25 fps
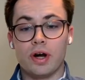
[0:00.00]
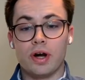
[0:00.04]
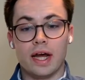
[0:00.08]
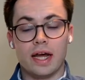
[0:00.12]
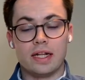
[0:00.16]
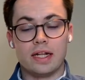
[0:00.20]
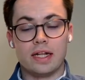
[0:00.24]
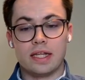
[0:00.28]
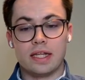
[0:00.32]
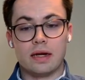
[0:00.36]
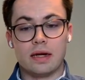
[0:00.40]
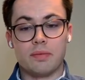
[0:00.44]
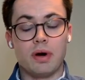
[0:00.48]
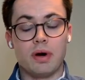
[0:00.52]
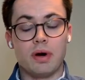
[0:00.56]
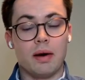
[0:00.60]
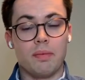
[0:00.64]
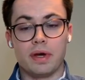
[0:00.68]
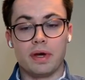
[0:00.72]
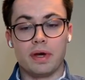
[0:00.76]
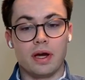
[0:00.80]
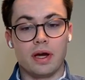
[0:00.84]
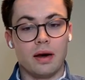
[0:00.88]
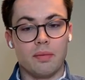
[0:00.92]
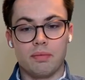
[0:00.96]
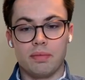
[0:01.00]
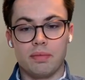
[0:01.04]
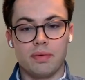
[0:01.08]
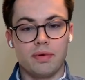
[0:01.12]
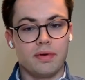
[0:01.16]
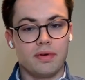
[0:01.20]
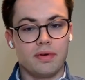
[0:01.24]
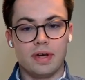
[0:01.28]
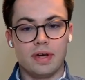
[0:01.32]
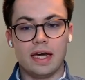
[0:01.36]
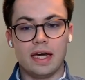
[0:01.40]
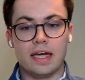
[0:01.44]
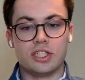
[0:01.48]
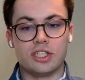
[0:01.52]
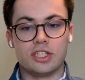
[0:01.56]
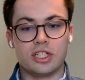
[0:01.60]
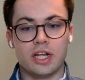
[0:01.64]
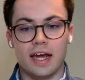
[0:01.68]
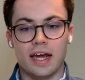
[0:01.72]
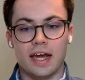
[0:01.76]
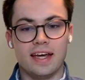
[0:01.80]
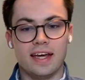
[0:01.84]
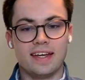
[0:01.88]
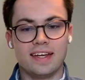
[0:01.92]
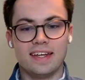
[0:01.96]
and they're popping up each
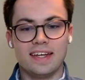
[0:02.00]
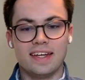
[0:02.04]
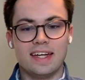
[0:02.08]
day.